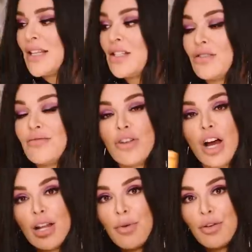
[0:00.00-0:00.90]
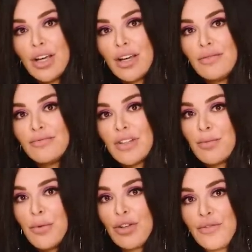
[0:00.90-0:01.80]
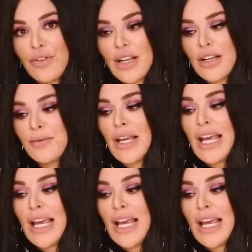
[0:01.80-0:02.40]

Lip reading: It's non-ammonia, it's ammonia-free,